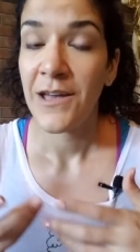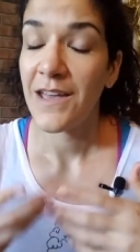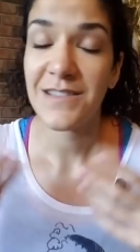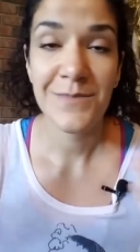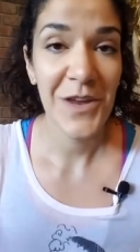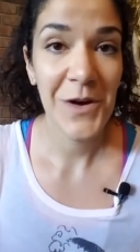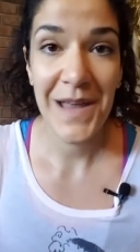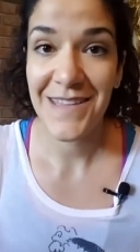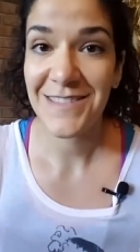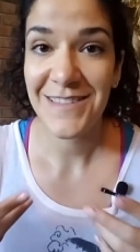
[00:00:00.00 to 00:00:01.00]

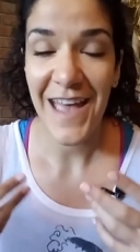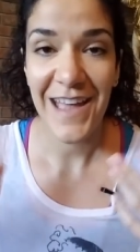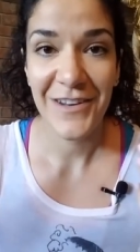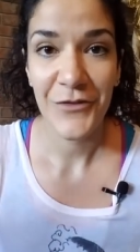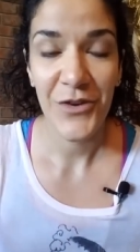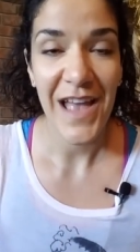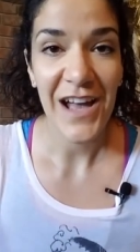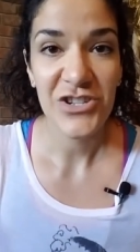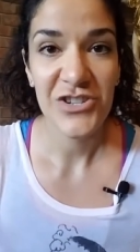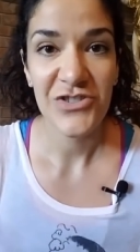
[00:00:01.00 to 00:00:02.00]
experience and
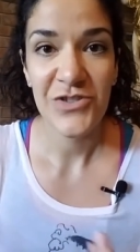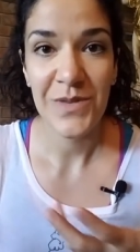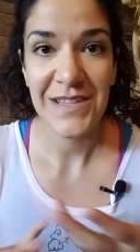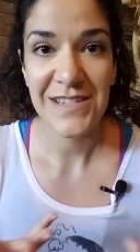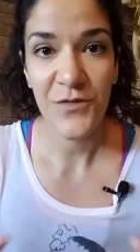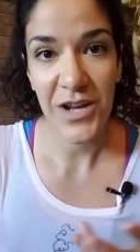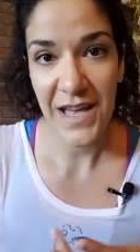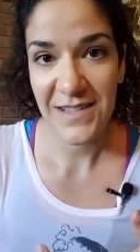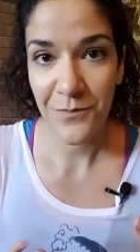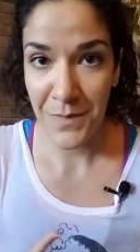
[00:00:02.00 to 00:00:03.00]
reaction to these different
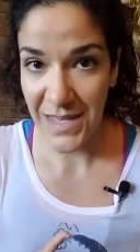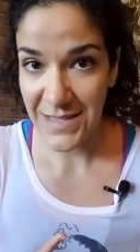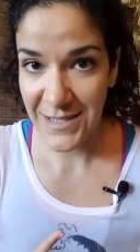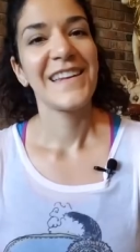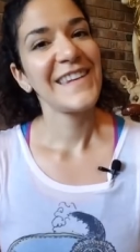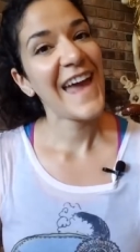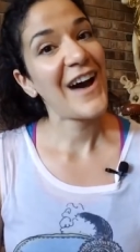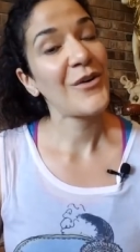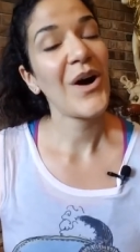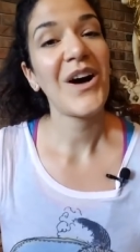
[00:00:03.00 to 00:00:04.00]
kinds of meats.
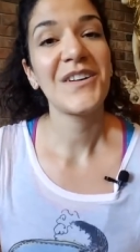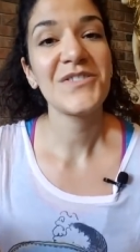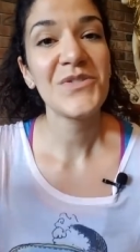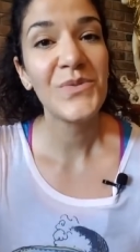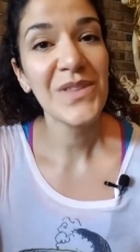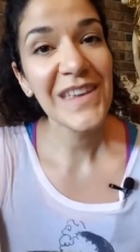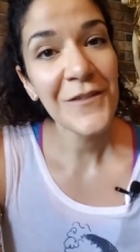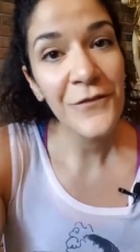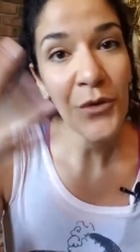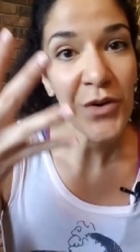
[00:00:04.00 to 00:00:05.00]
Now on to the
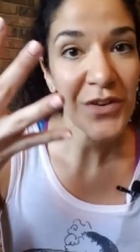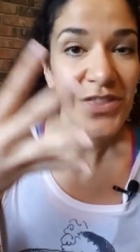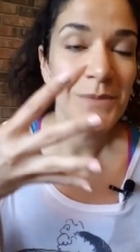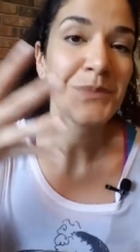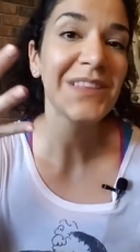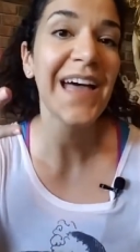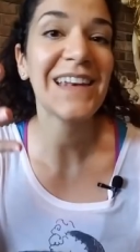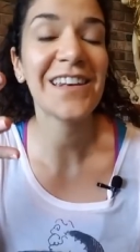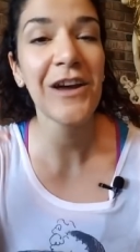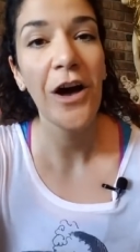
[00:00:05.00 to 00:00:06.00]
fourth
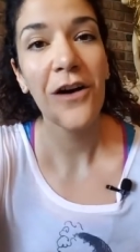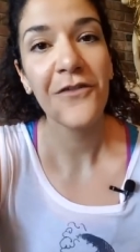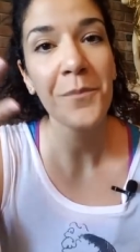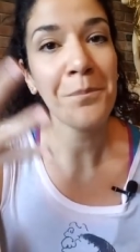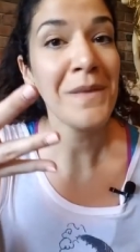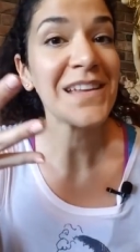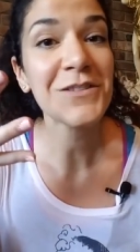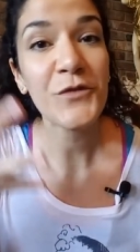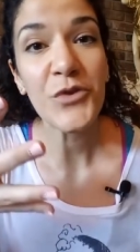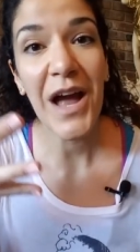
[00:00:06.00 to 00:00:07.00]
blend of meat
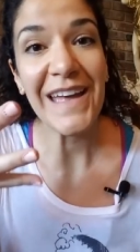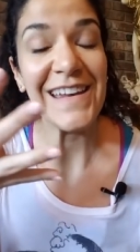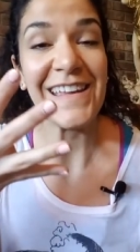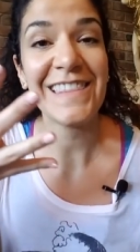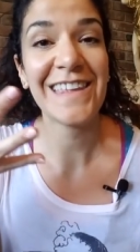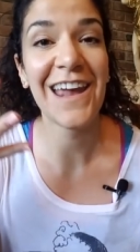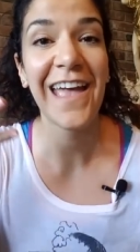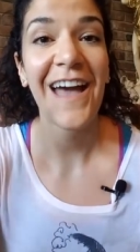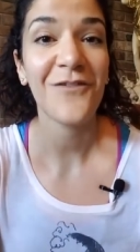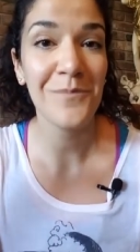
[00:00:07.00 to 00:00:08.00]
variety that I
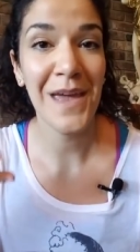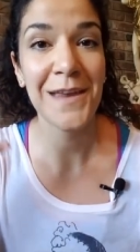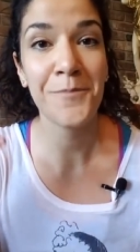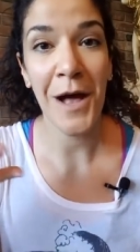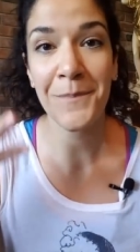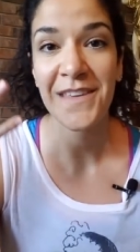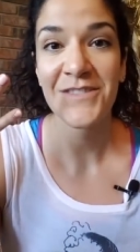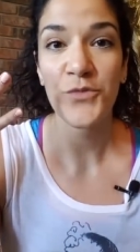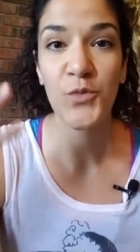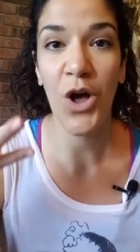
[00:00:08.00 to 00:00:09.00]
have made puppies
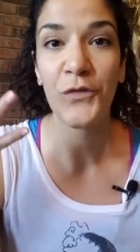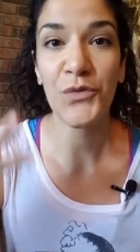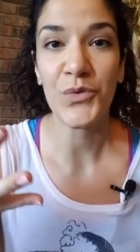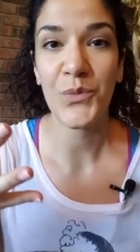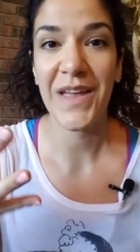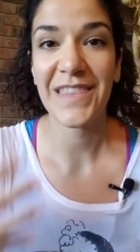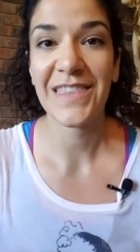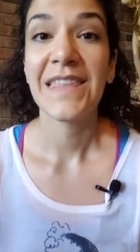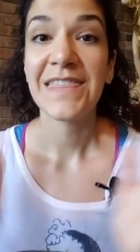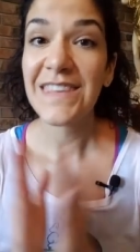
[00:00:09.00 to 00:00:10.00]
raw food with.
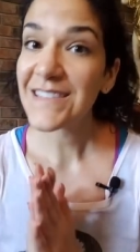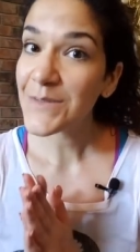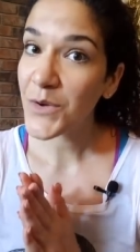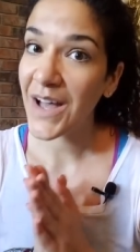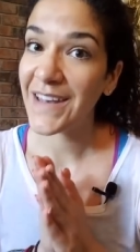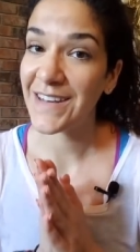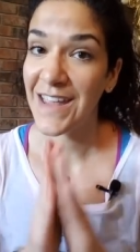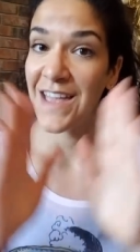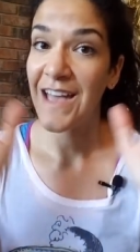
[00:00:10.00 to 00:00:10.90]
This one,